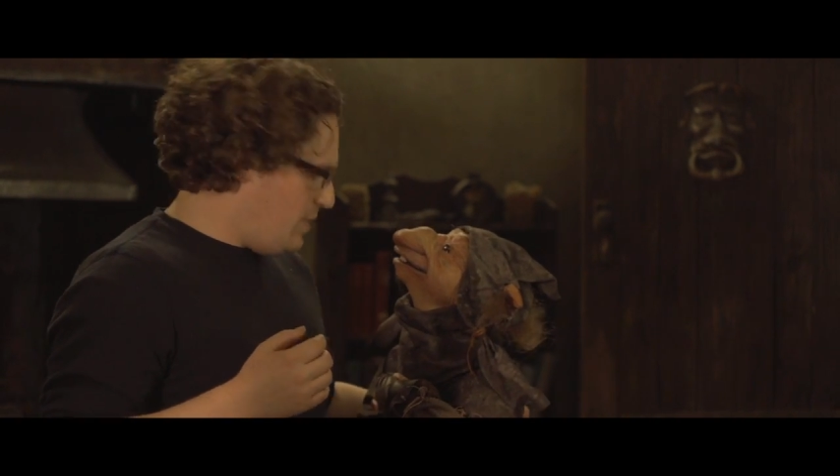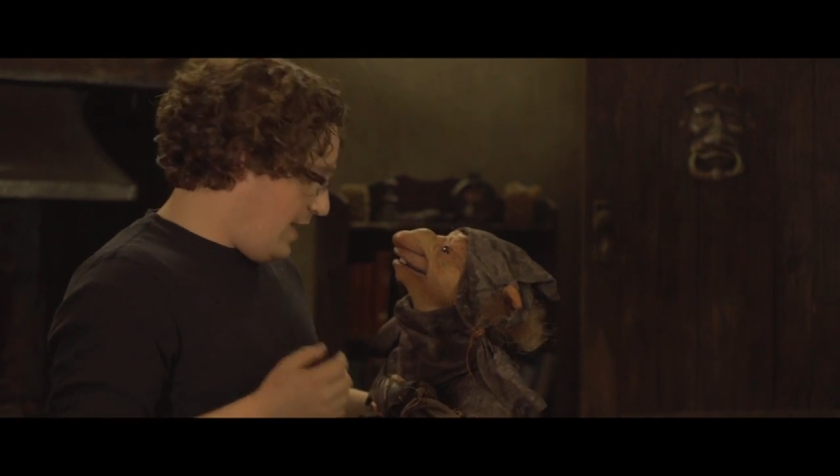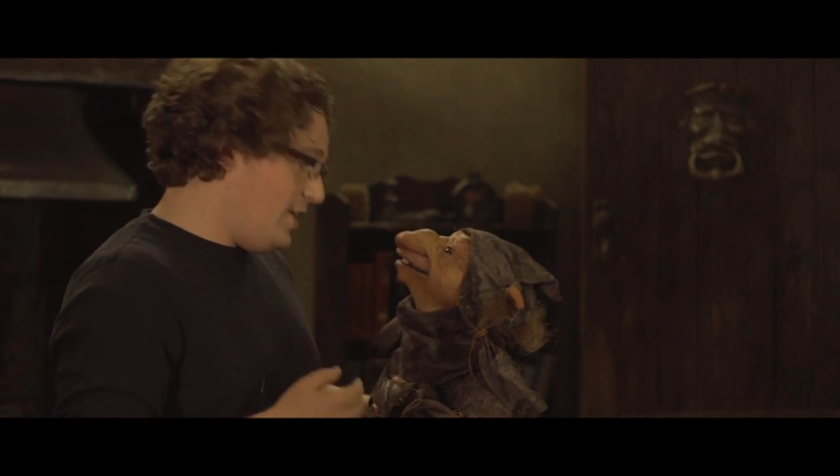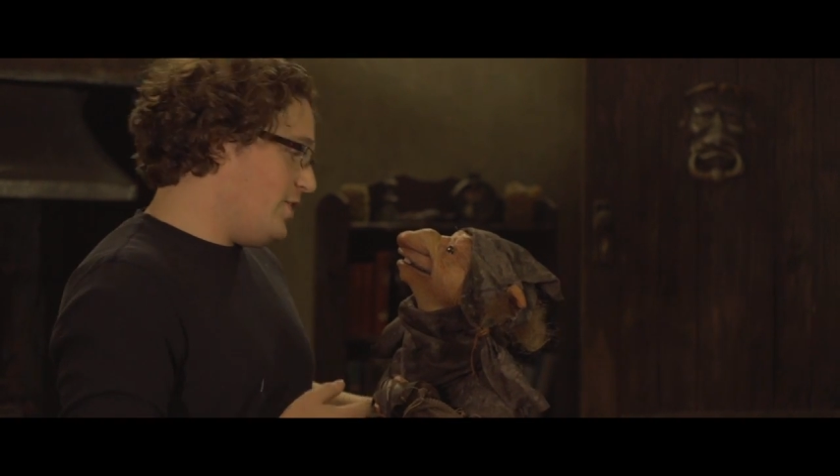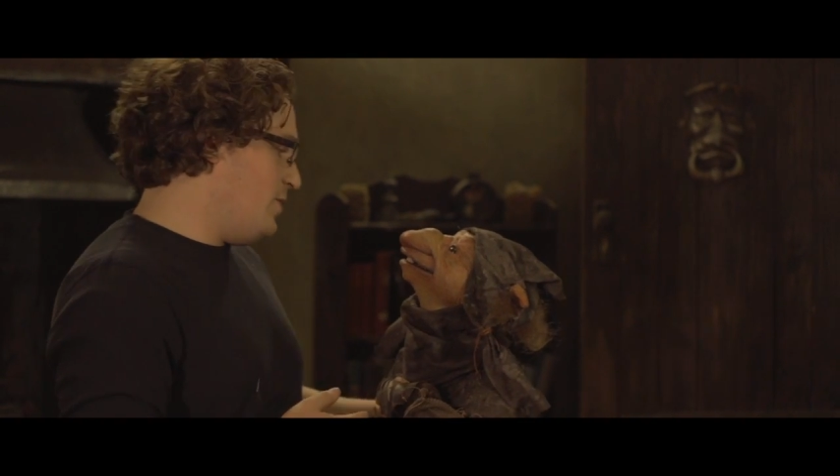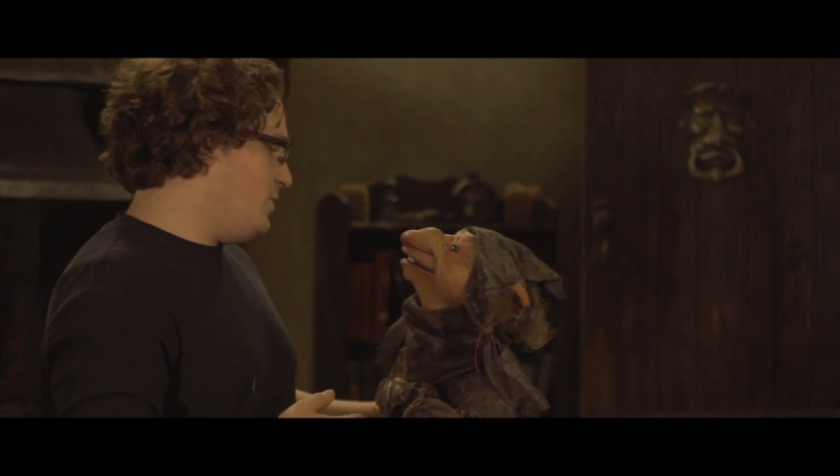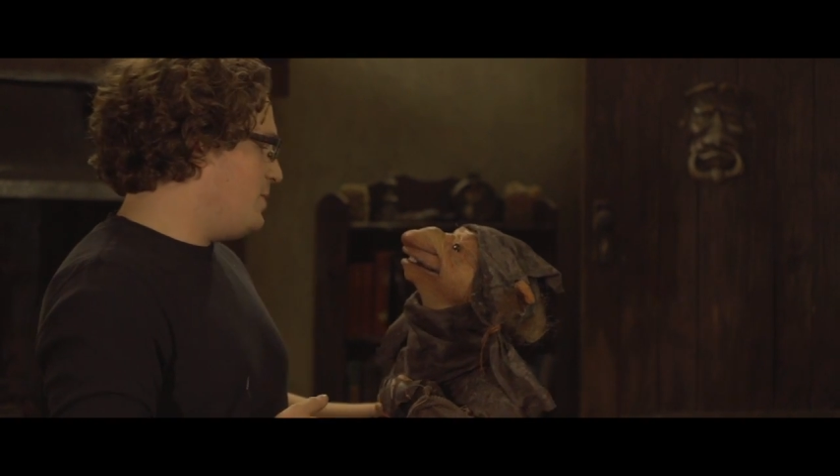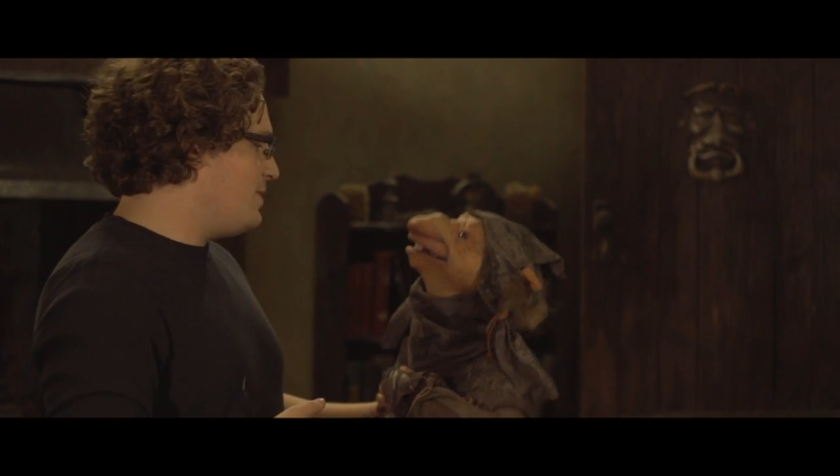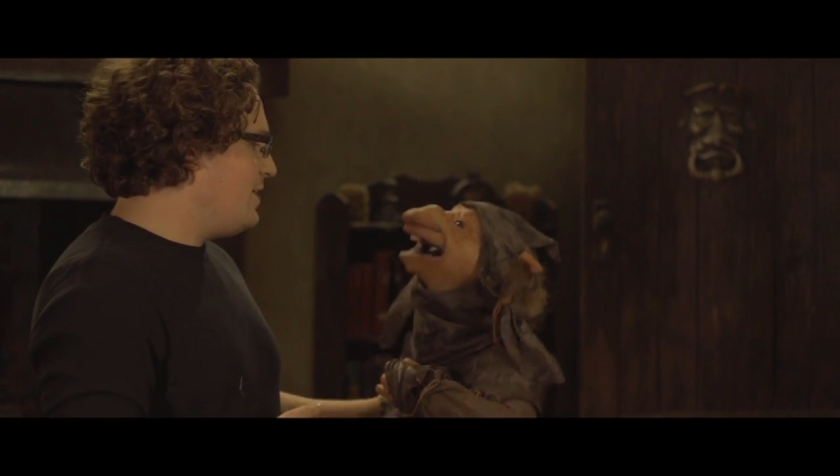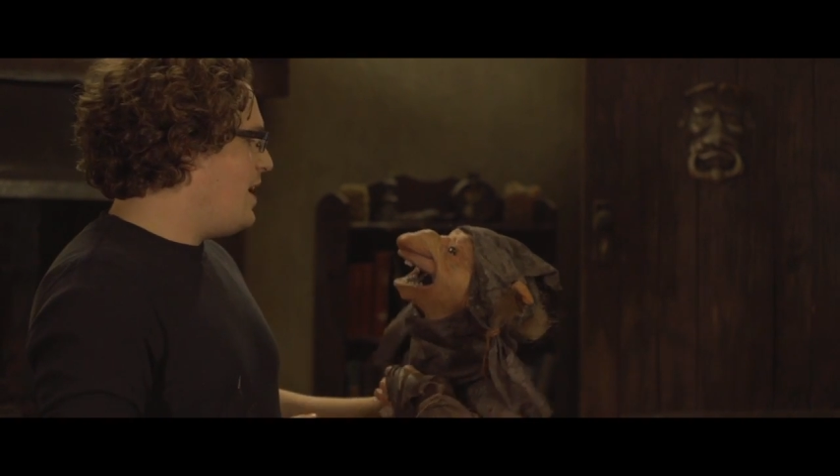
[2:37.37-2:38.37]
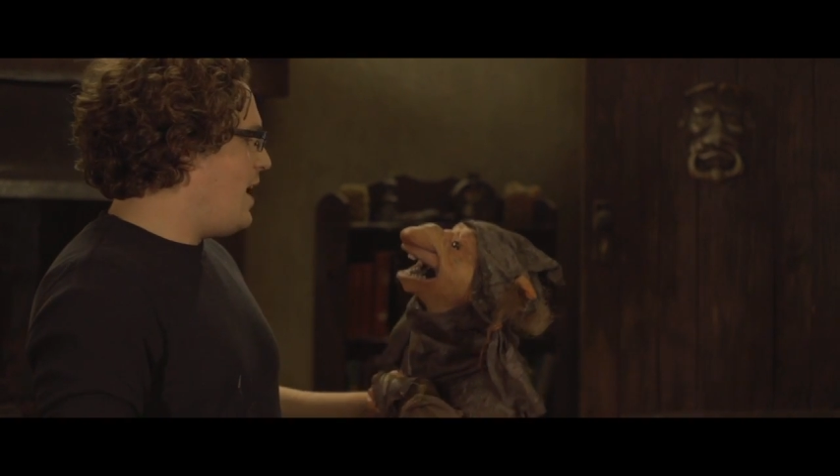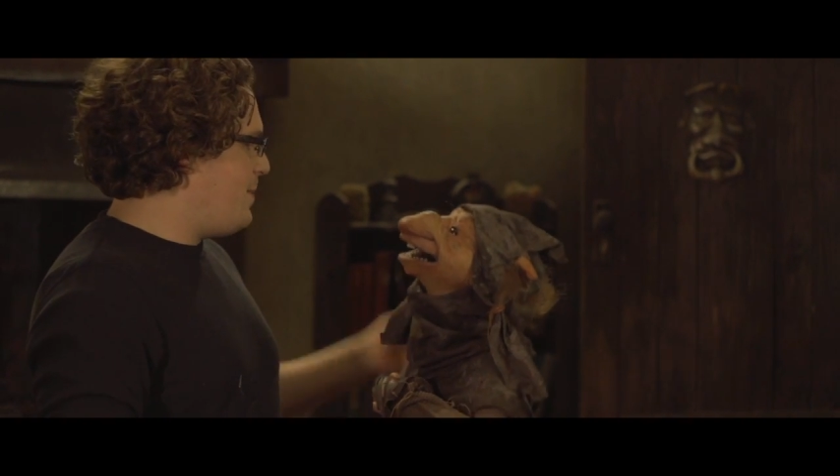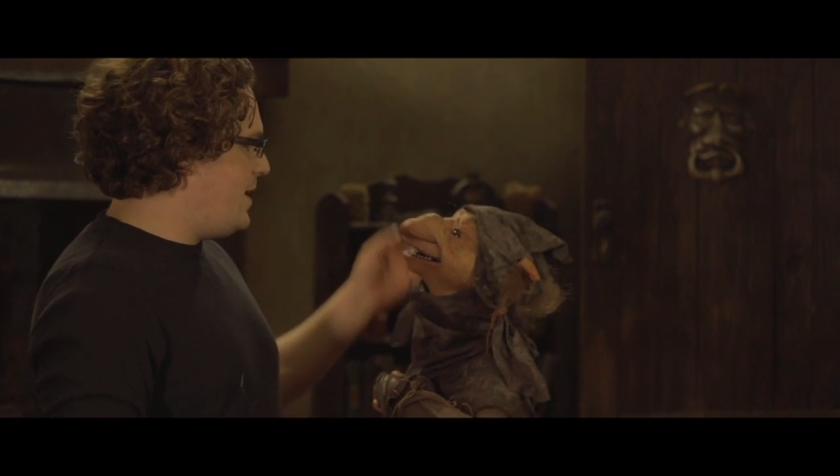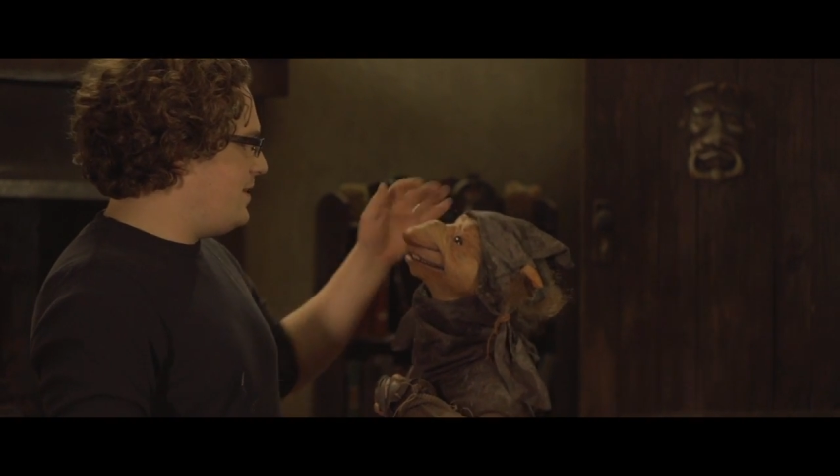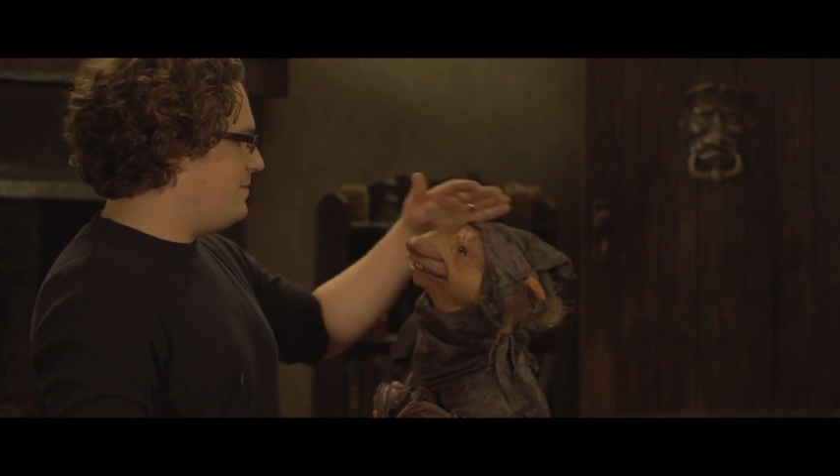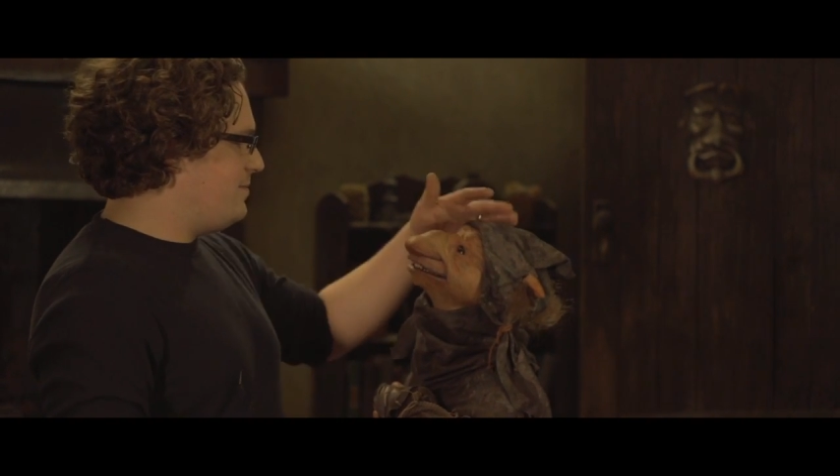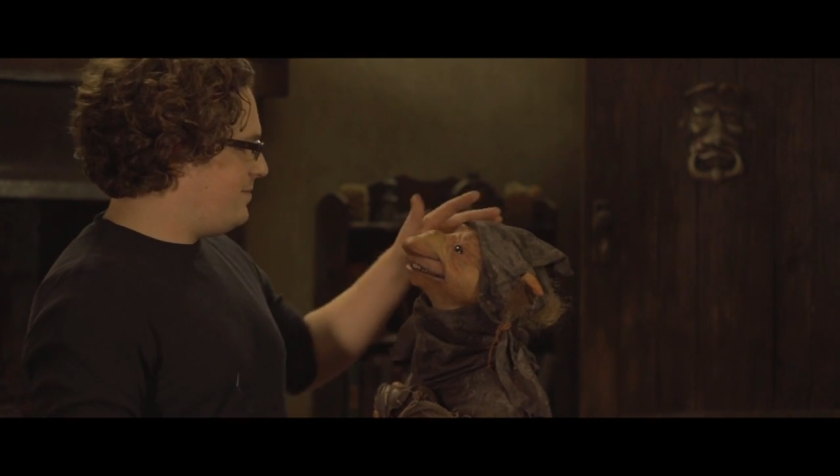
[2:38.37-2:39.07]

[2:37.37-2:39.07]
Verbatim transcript: like you. Yeah. I mean,